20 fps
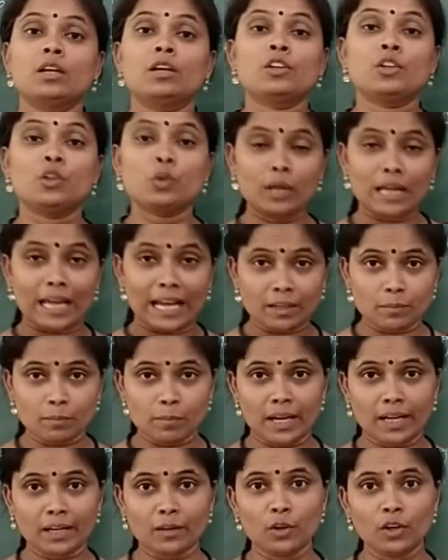You like
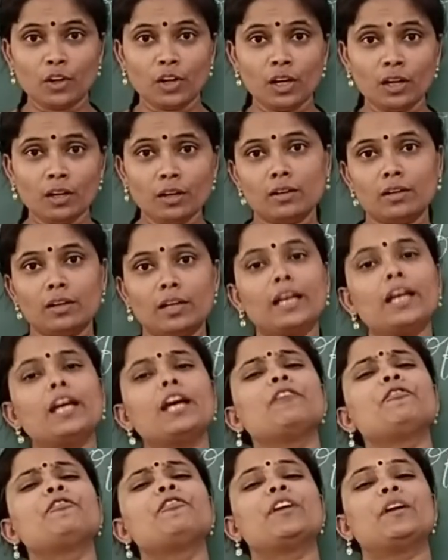mango?
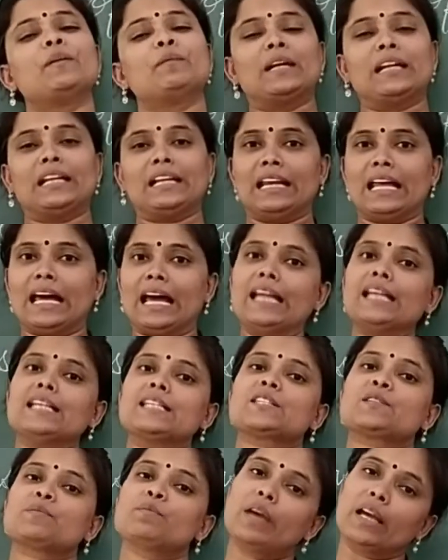Everybody
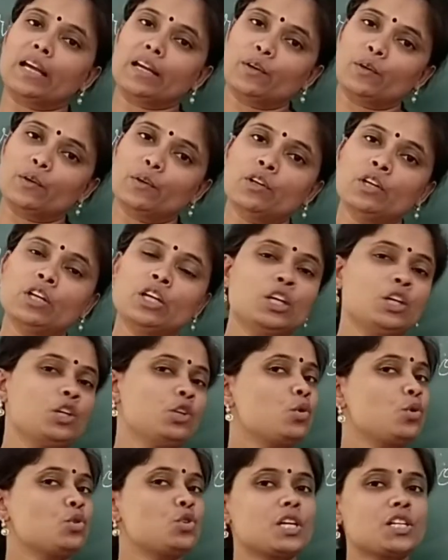likes mango.
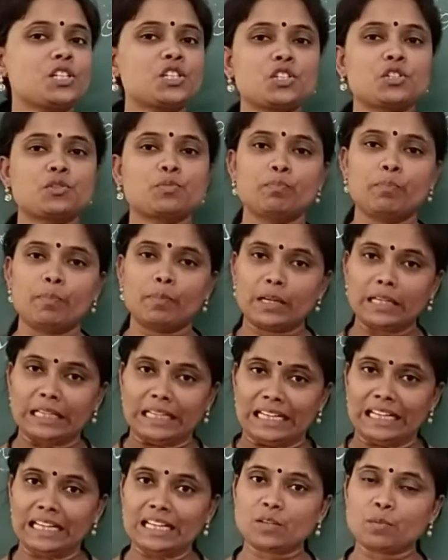You just
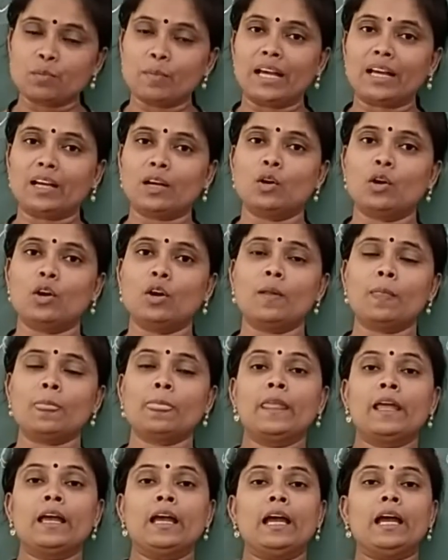eat
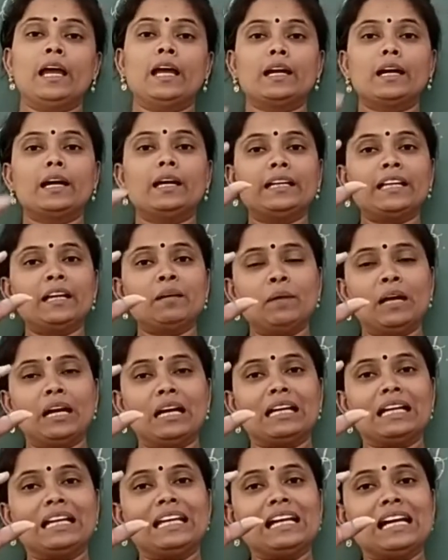mango and
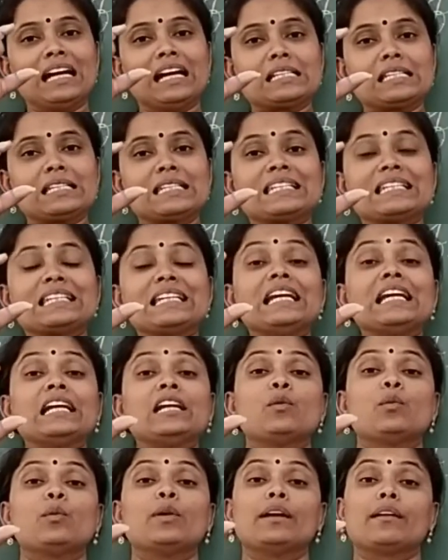ultimately a seed
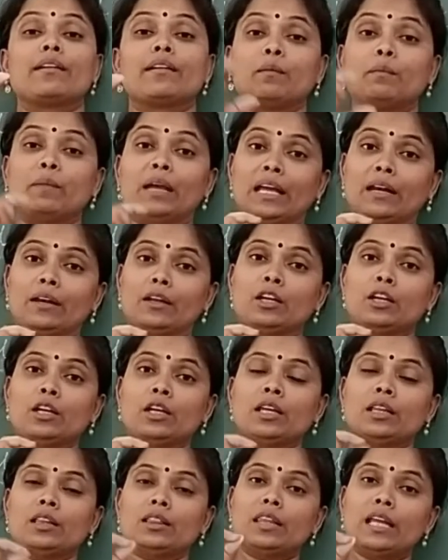will remain.
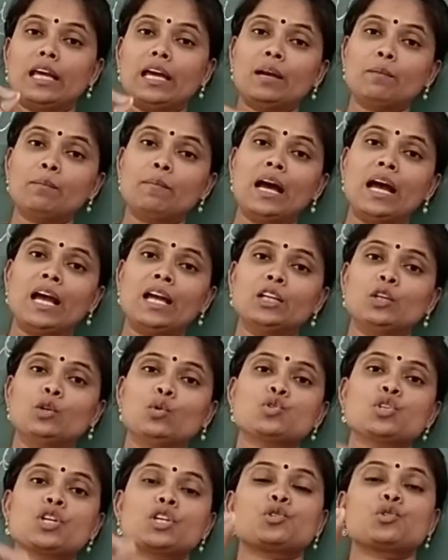Thereby
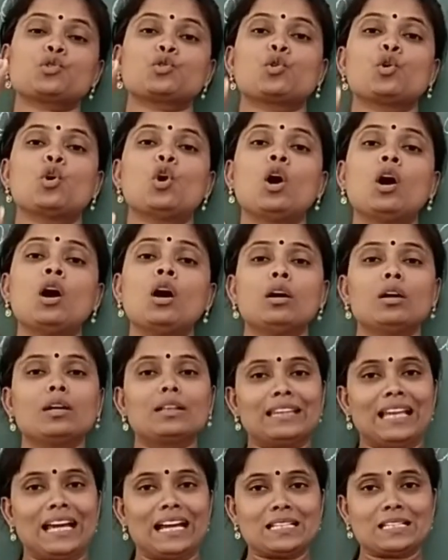you just throw
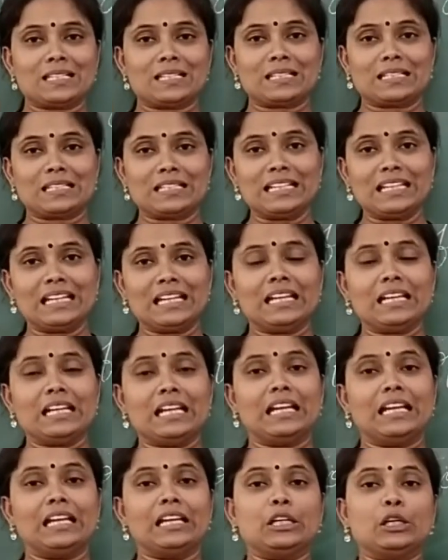that seed
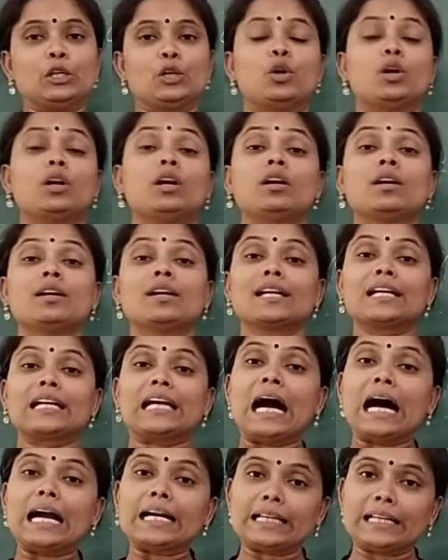in your
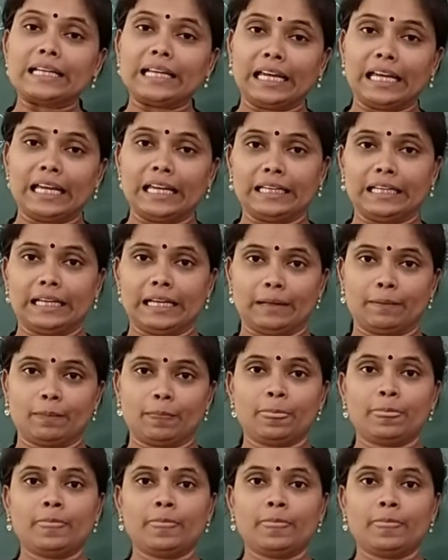garden area.